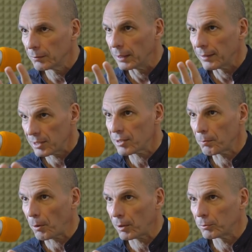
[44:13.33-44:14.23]
well, this is
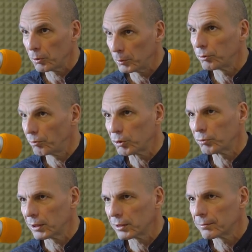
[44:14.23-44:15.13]
the program, do you want to
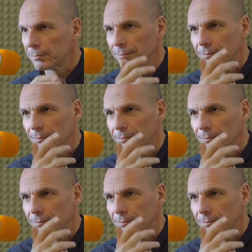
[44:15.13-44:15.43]
vote for it?